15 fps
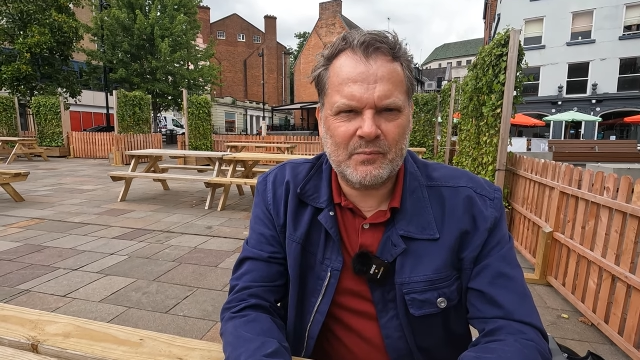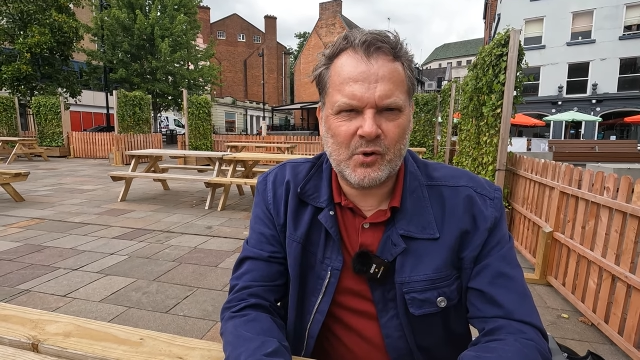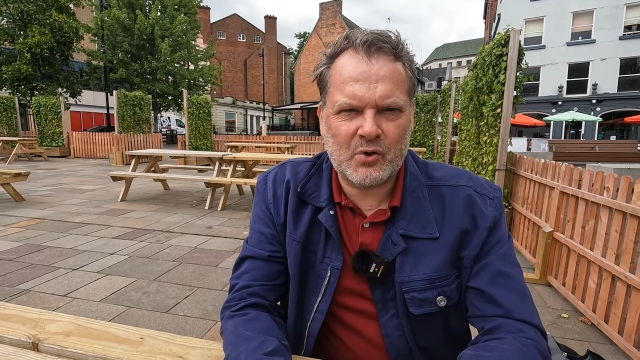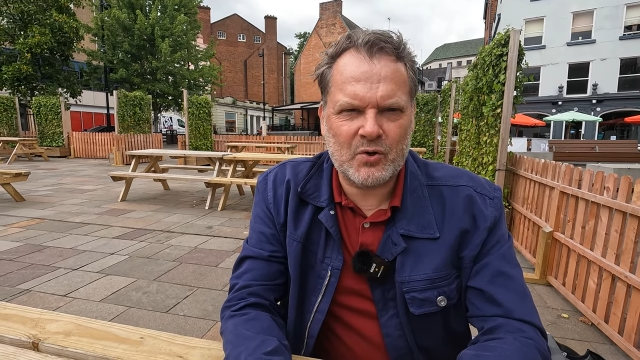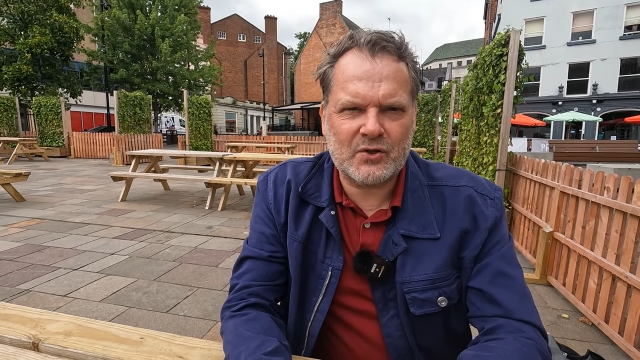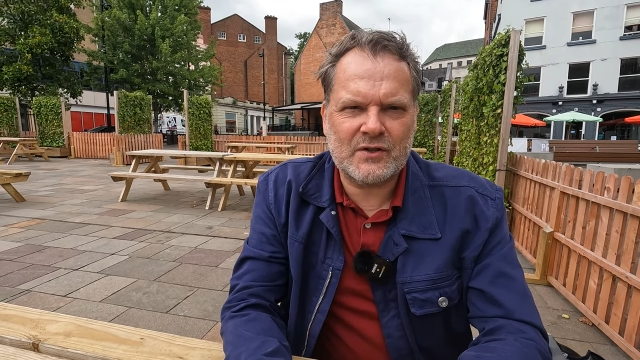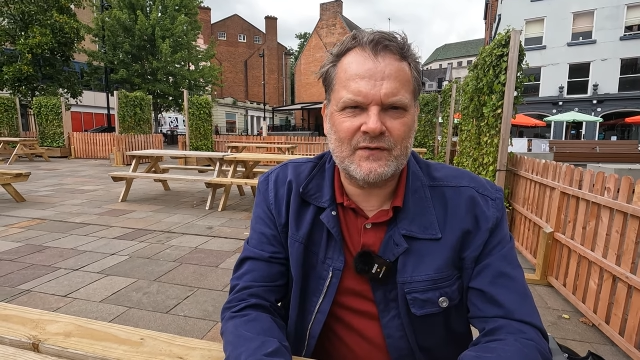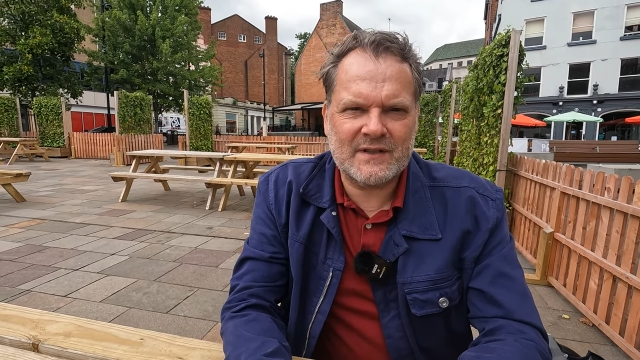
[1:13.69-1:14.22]

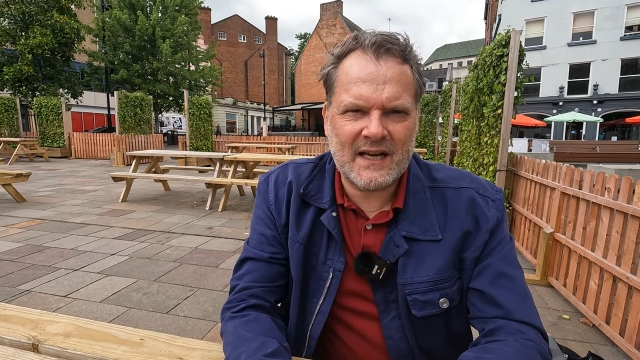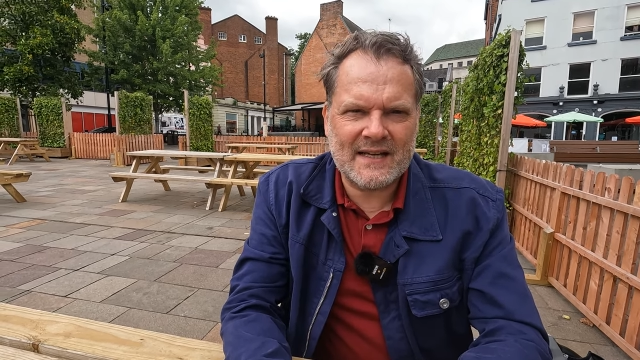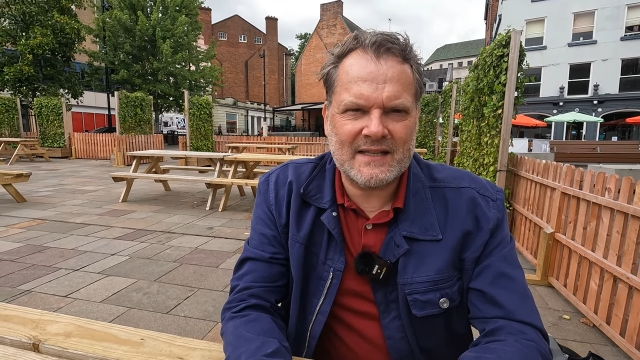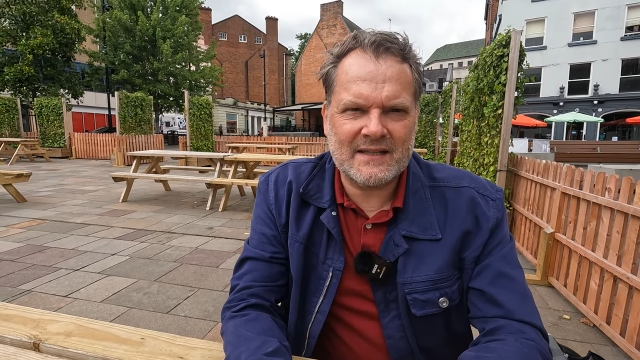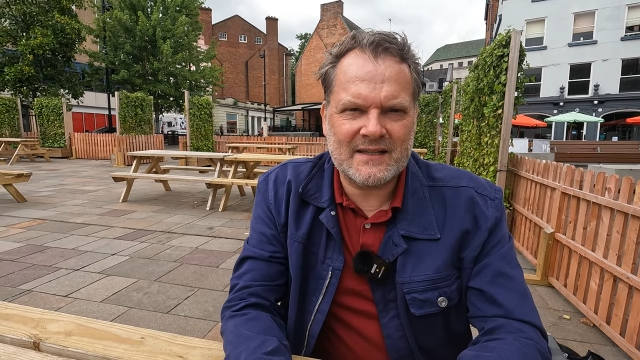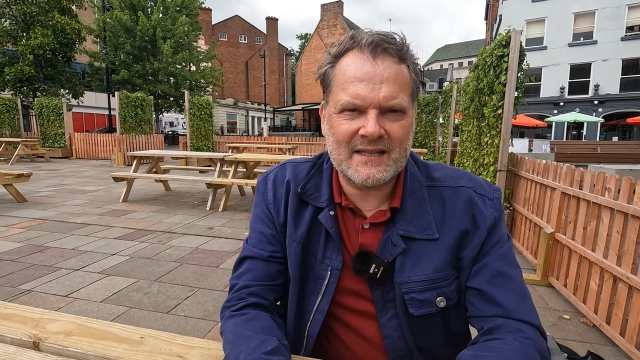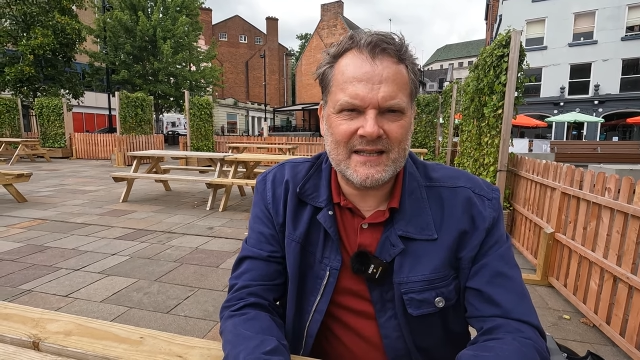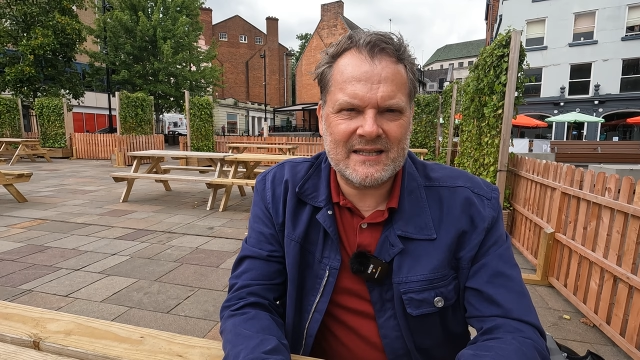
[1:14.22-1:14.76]
products of
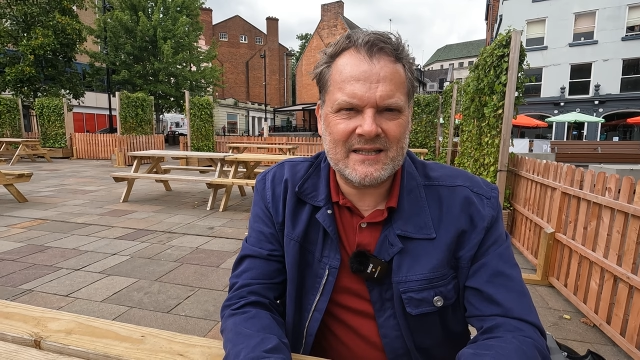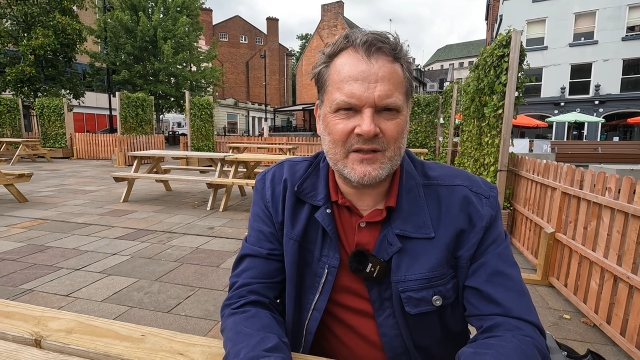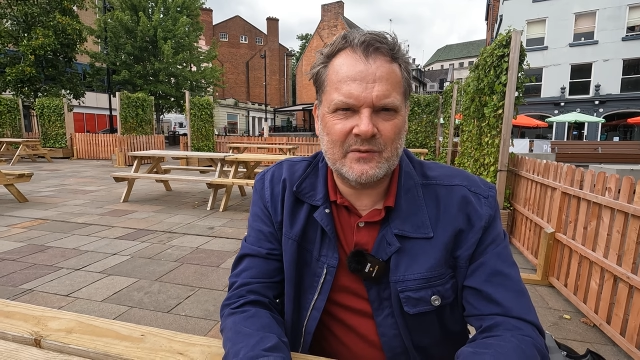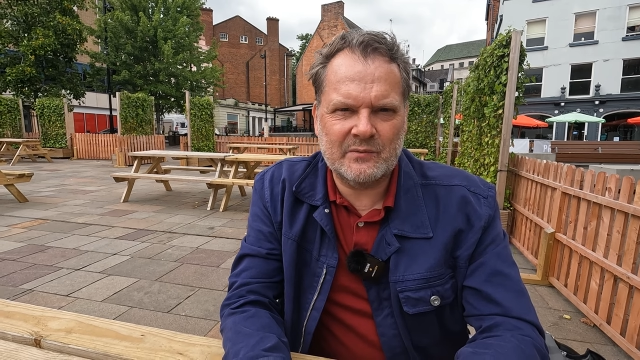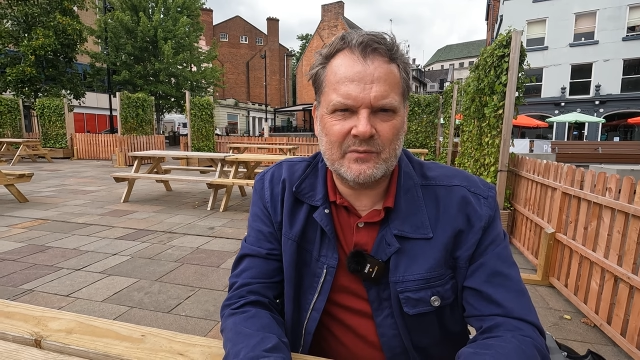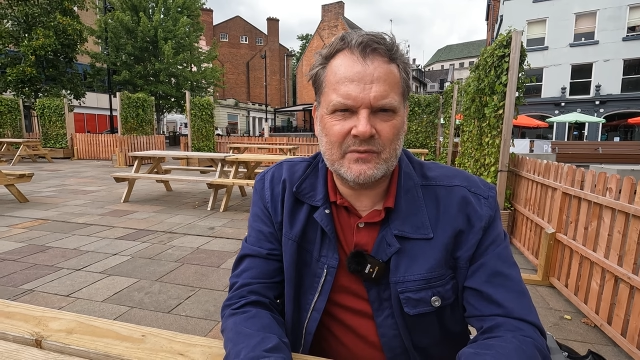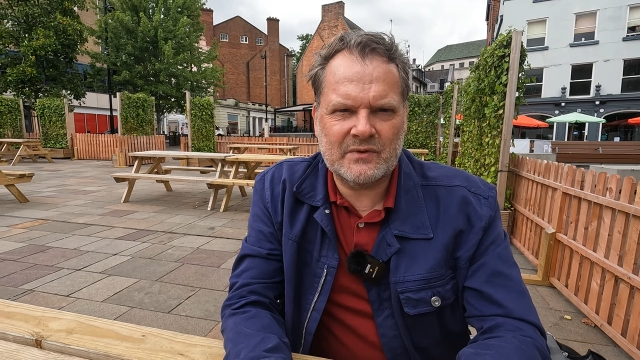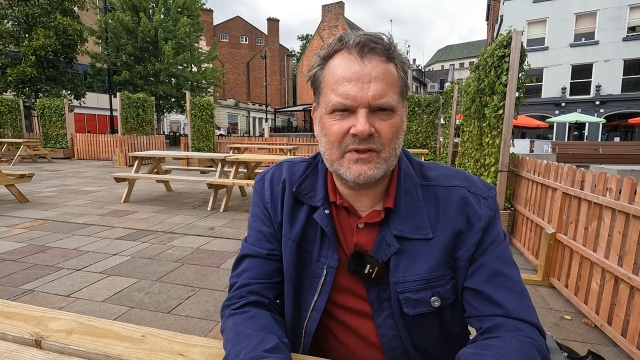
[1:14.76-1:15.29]
data
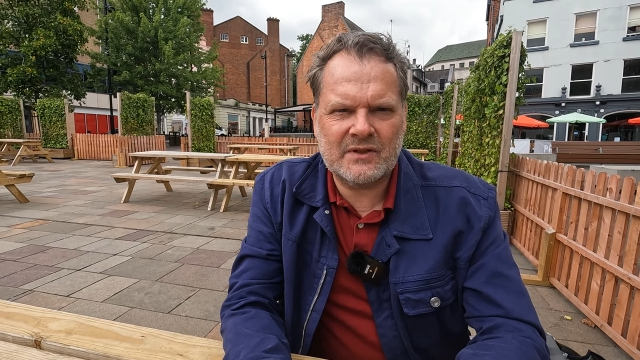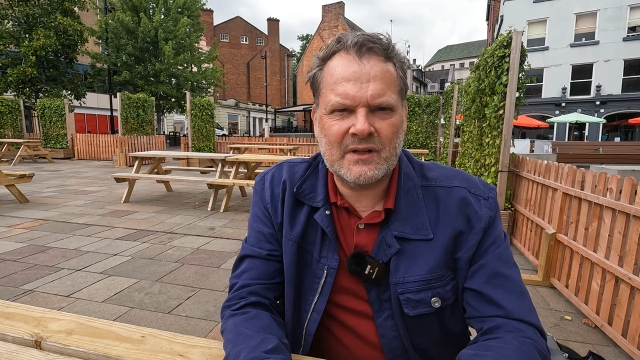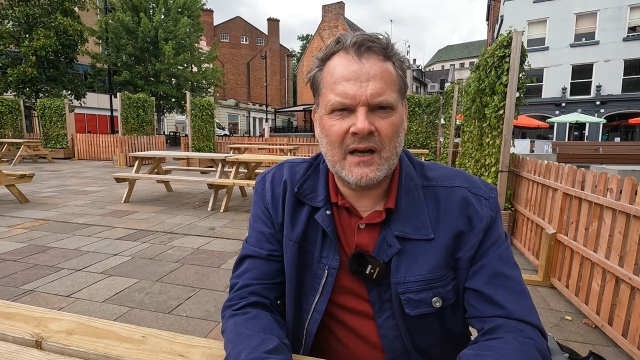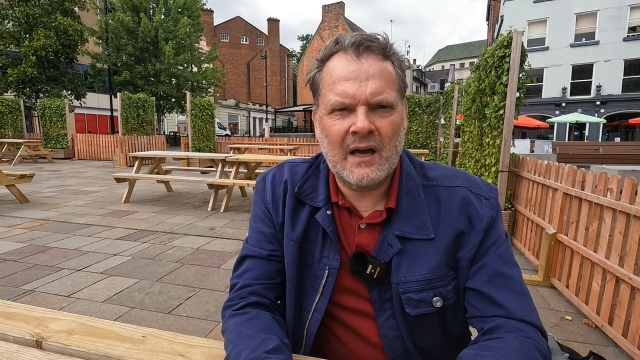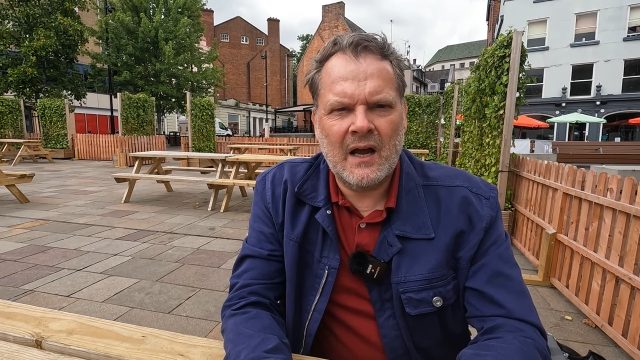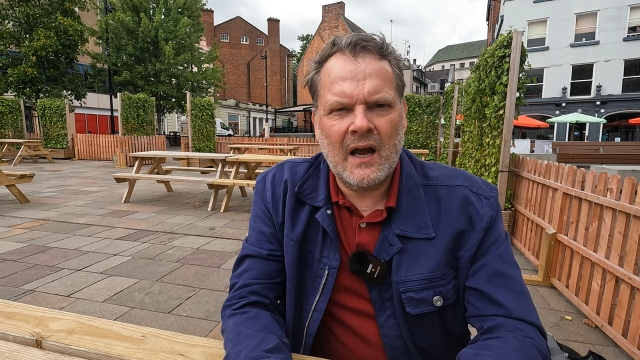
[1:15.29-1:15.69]
systems